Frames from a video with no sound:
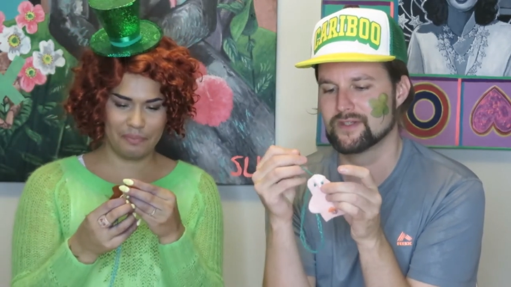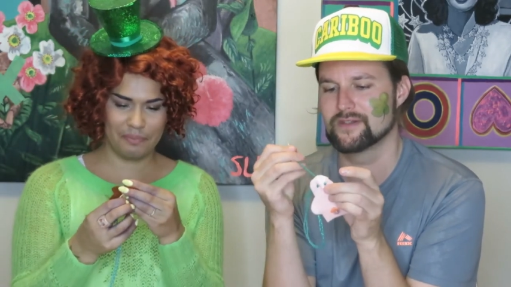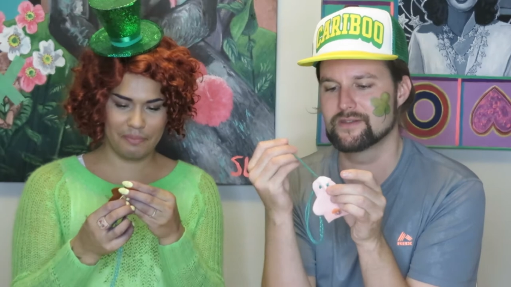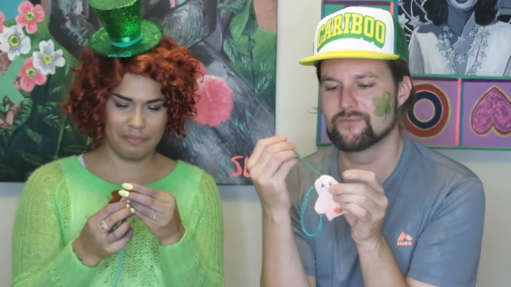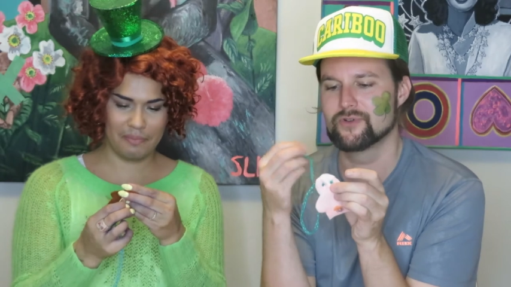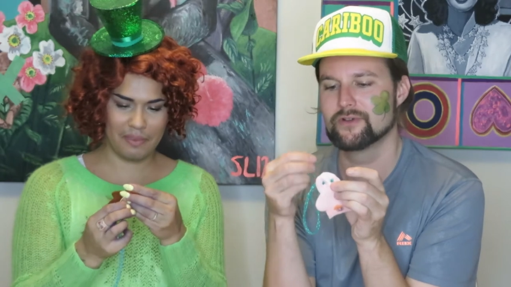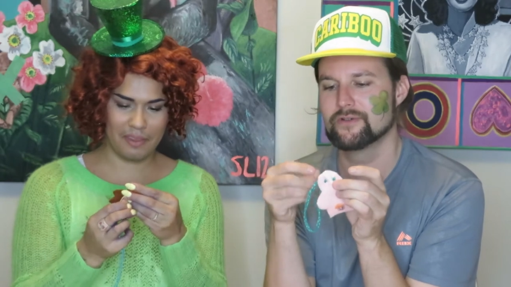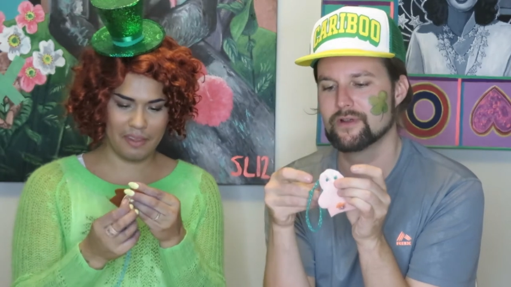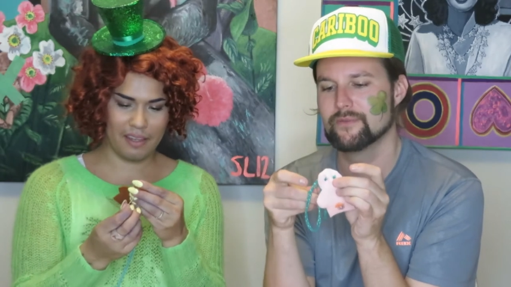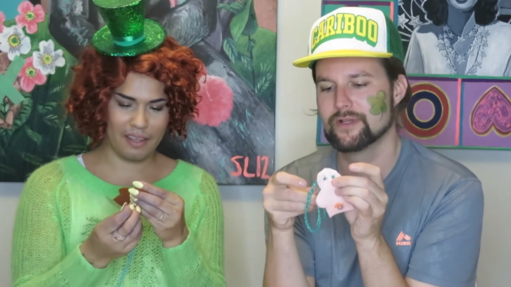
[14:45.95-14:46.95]
Speaker 1: Just
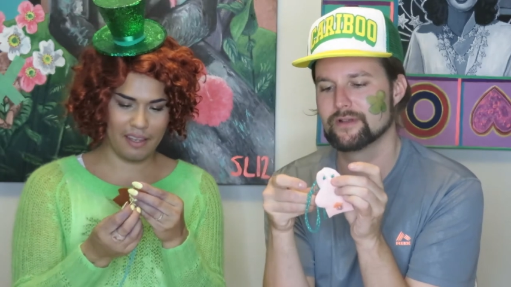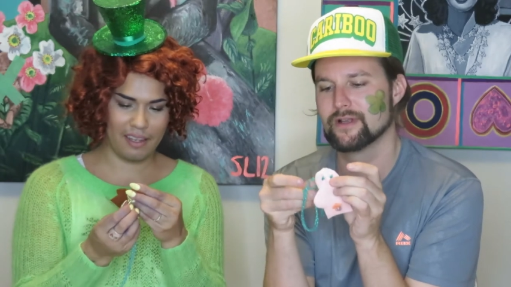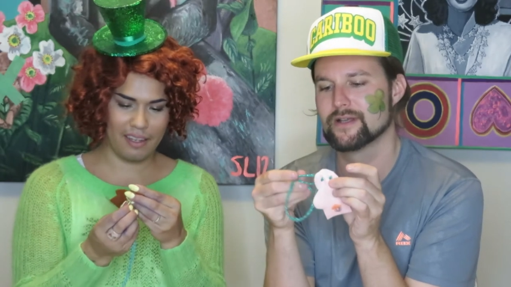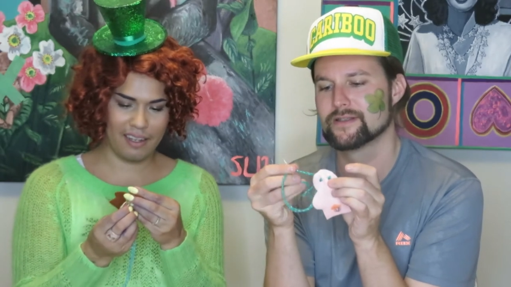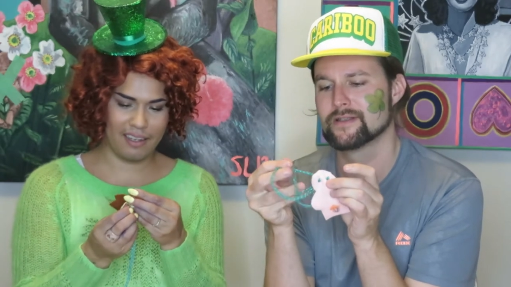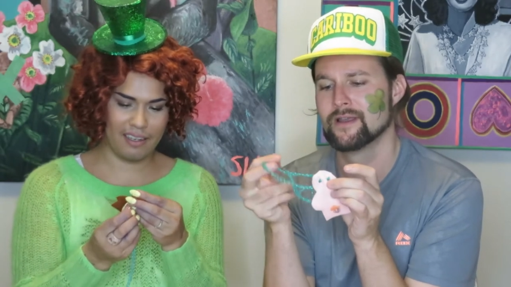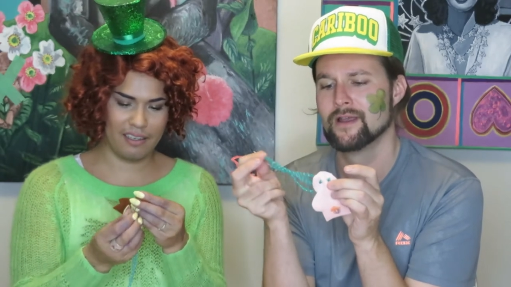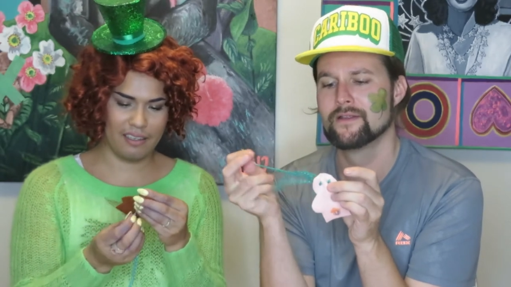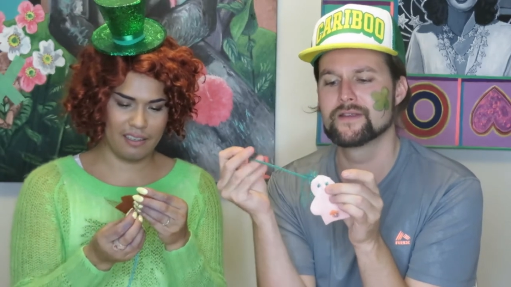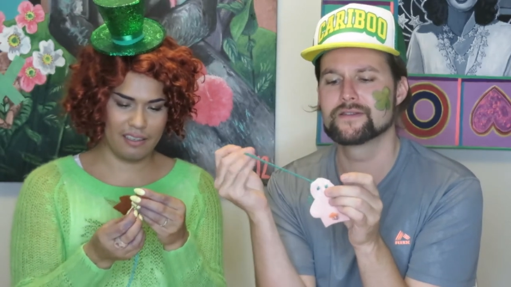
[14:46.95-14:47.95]
embroidered on my little eyes.
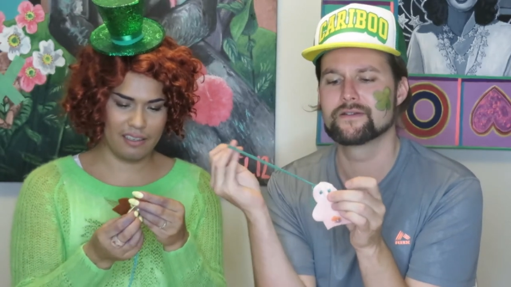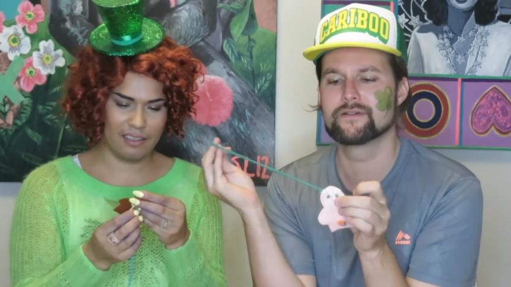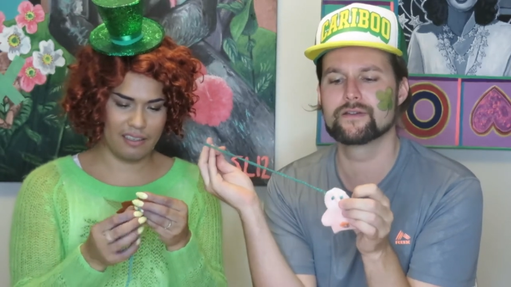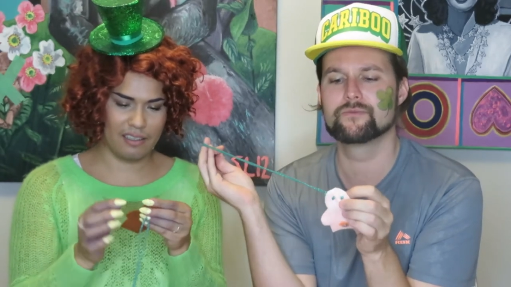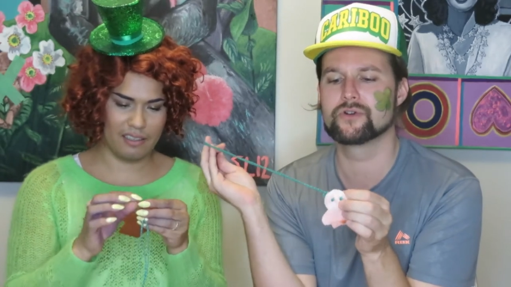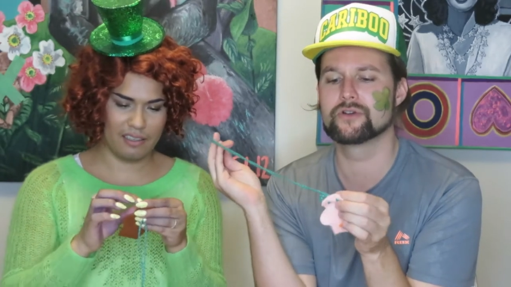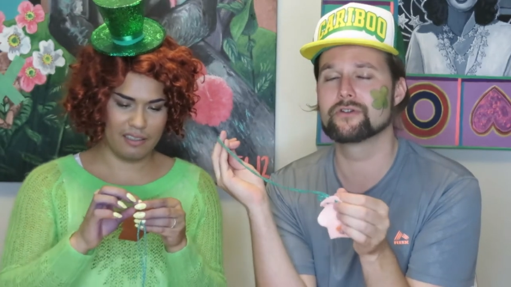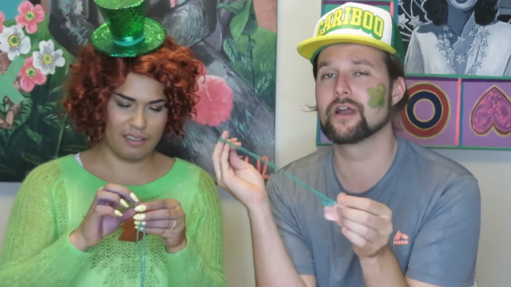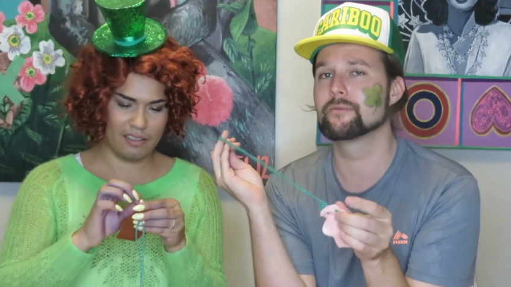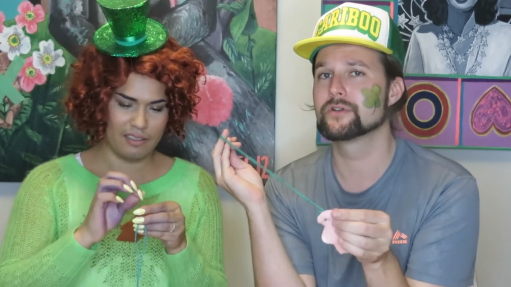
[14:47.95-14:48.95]
That's the only
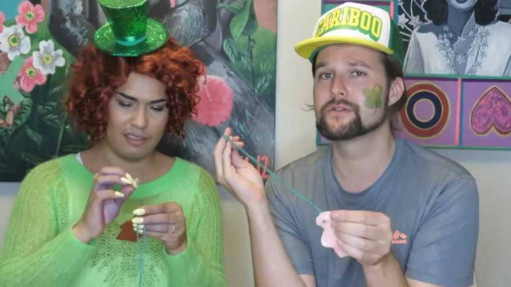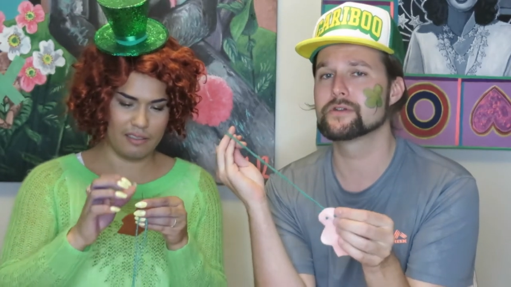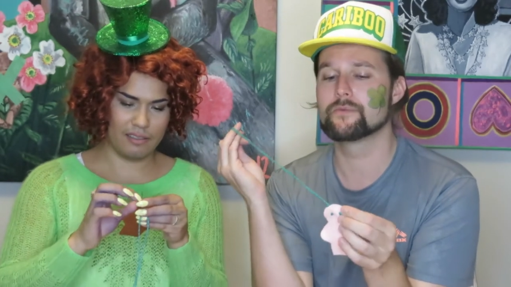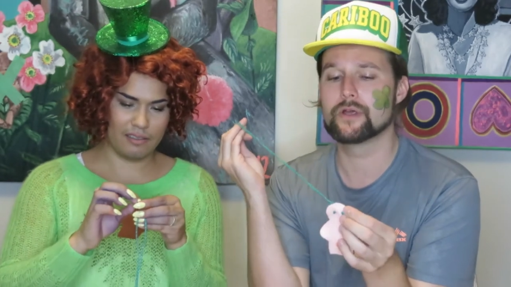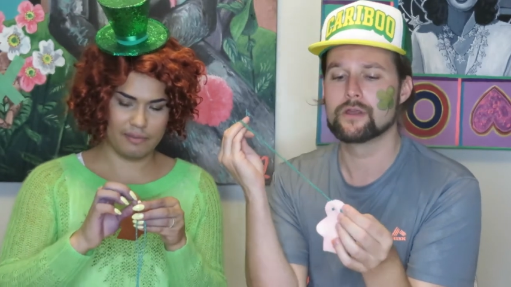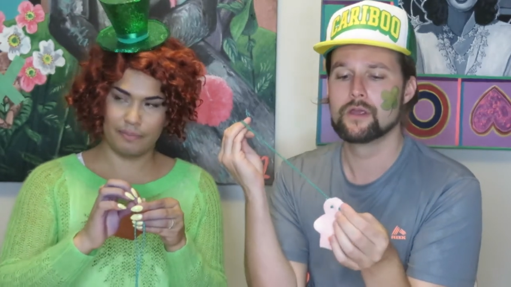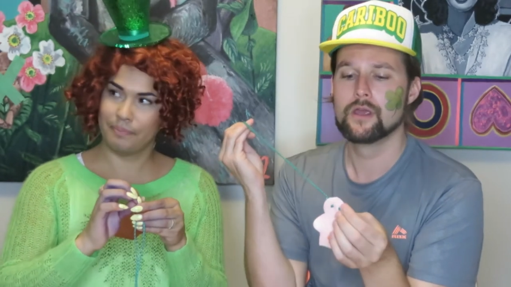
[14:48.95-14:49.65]
embroidery I'm going to do, but